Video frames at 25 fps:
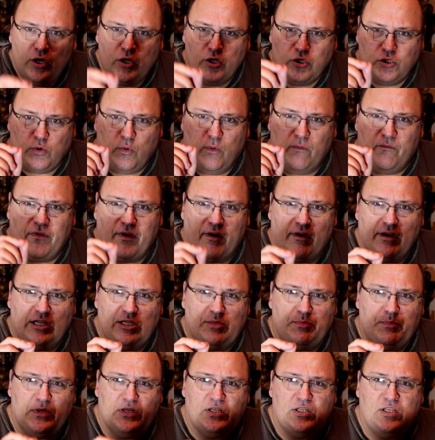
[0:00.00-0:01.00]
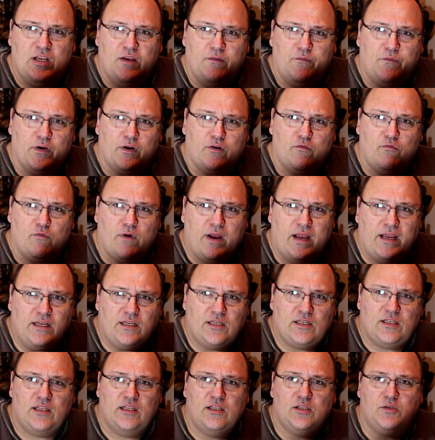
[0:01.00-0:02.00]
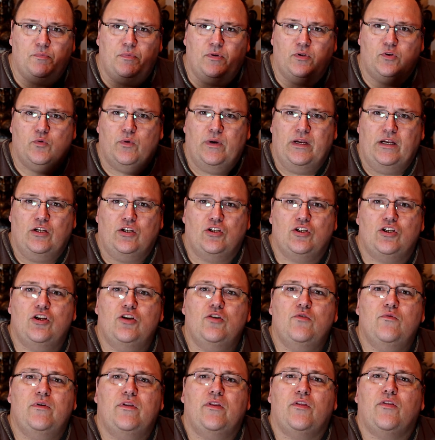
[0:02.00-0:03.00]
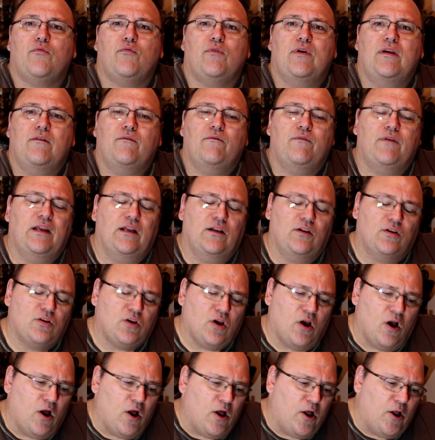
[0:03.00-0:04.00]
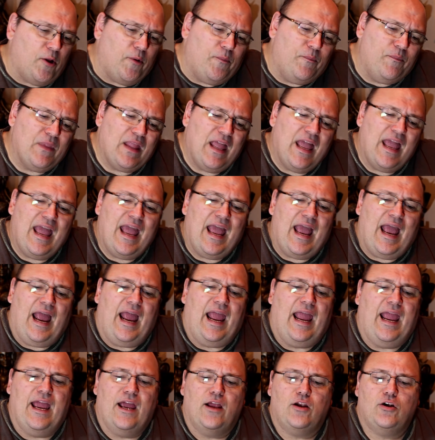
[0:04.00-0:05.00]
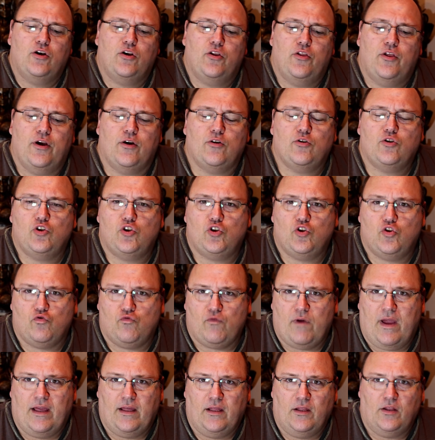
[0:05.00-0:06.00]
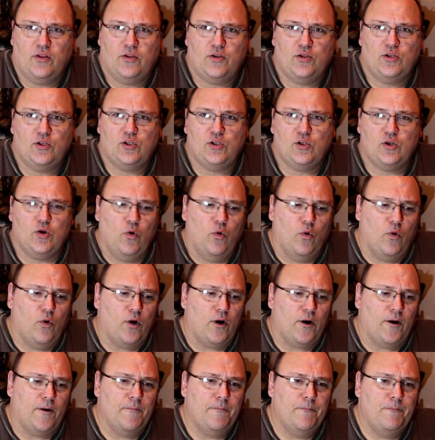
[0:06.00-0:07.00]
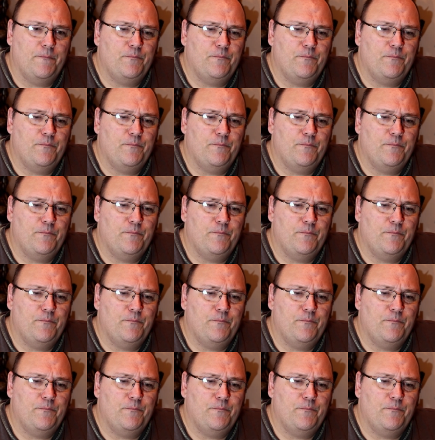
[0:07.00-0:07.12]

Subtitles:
So a very specific race that's between 2 and 3 feet tall and their strength score.